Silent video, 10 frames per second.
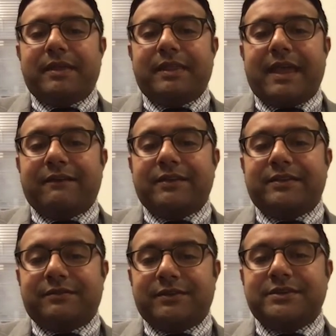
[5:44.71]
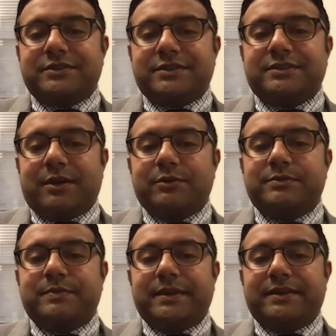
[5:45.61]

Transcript: every research has always been